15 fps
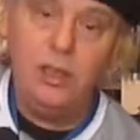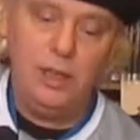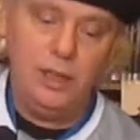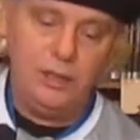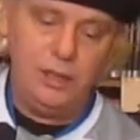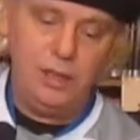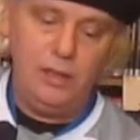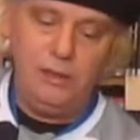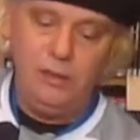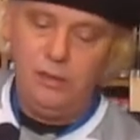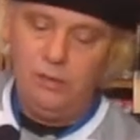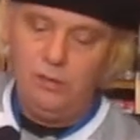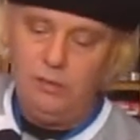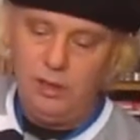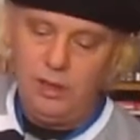as I look
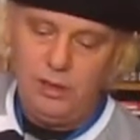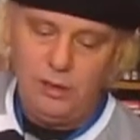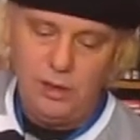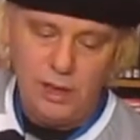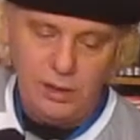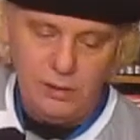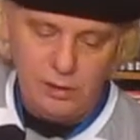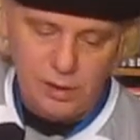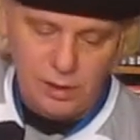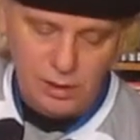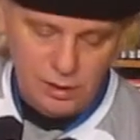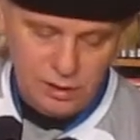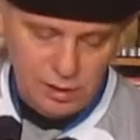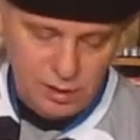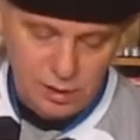through it here now,
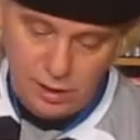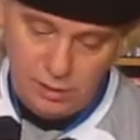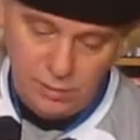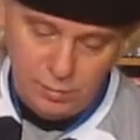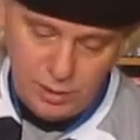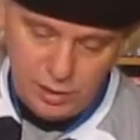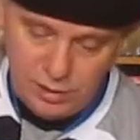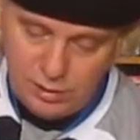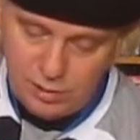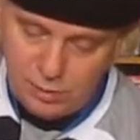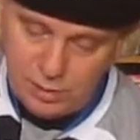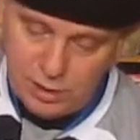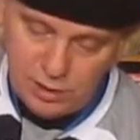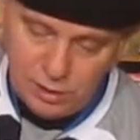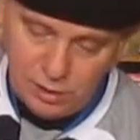it appears to
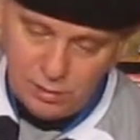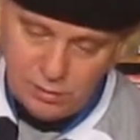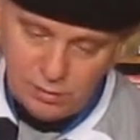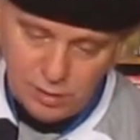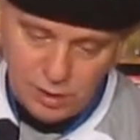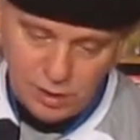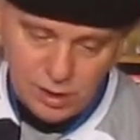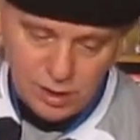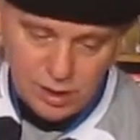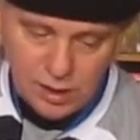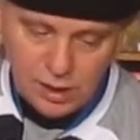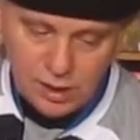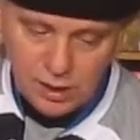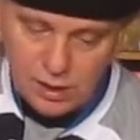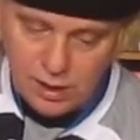be so.
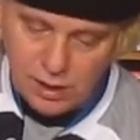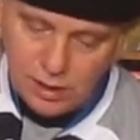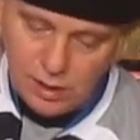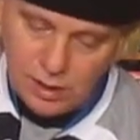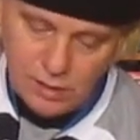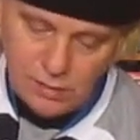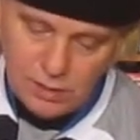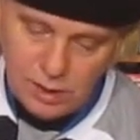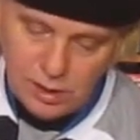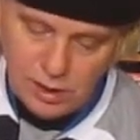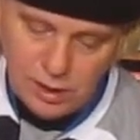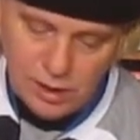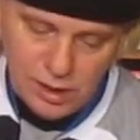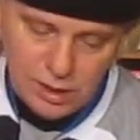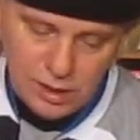Oh well.
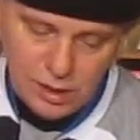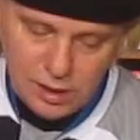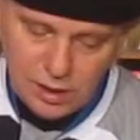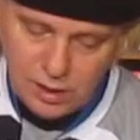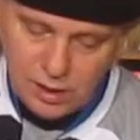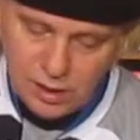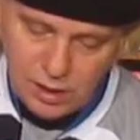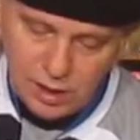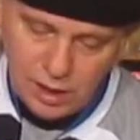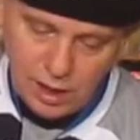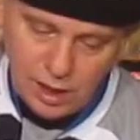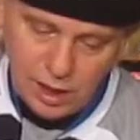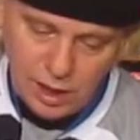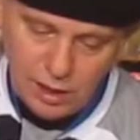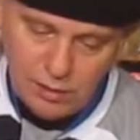
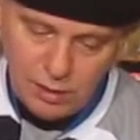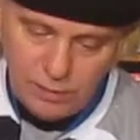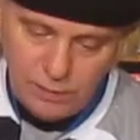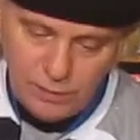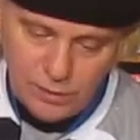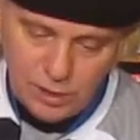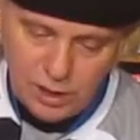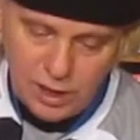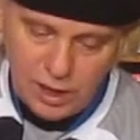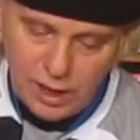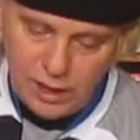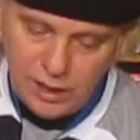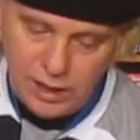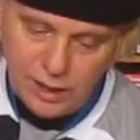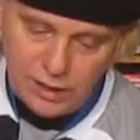Anyway, for
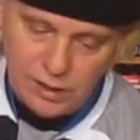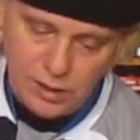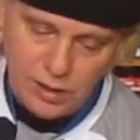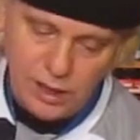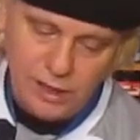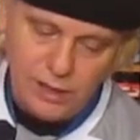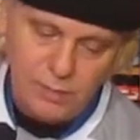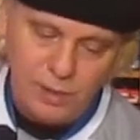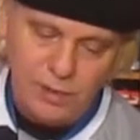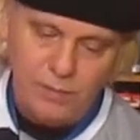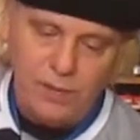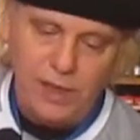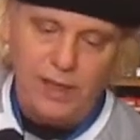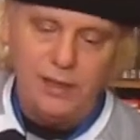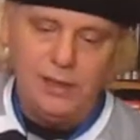any X-Men
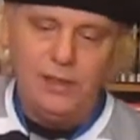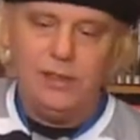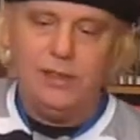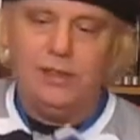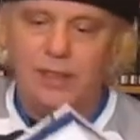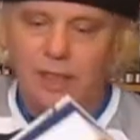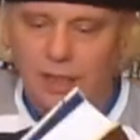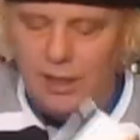fan, this is